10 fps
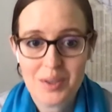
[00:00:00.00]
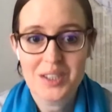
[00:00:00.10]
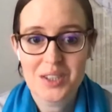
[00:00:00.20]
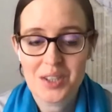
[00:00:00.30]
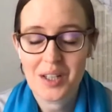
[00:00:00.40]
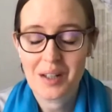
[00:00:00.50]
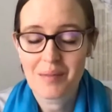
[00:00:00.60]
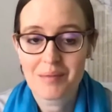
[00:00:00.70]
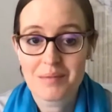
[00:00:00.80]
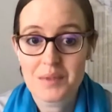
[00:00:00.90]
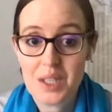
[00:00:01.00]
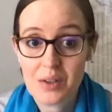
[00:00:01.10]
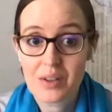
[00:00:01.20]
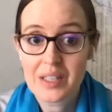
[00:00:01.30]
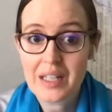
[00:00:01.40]
Please
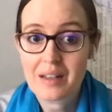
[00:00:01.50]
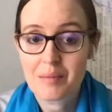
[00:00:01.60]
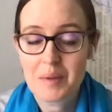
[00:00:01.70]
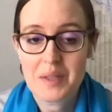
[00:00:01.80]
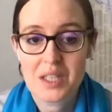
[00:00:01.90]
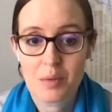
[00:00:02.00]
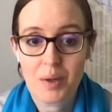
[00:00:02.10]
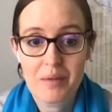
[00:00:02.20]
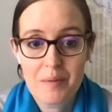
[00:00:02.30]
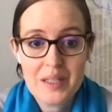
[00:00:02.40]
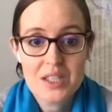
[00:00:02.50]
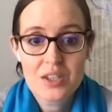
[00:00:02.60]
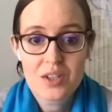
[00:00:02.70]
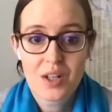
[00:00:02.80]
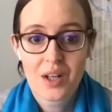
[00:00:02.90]
share the link, maybe send a private
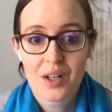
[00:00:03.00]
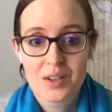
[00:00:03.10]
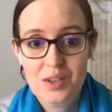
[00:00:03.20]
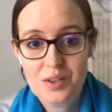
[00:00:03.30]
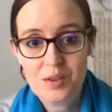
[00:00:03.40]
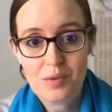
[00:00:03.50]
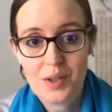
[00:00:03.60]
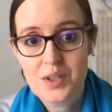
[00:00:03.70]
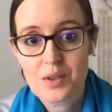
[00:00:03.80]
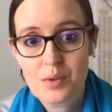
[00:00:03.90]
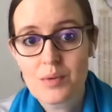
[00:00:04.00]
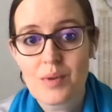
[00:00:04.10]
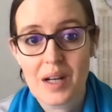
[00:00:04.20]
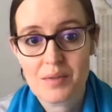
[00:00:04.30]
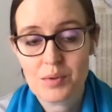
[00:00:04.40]
message to your friends
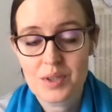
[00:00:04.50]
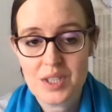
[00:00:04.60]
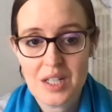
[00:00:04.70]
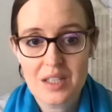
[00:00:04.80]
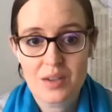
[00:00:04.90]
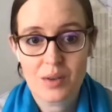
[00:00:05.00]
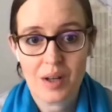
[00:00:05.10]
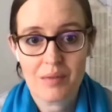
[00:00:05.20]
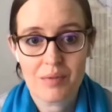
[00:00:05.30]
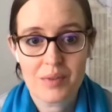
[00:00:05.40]
who have school age kids, or have,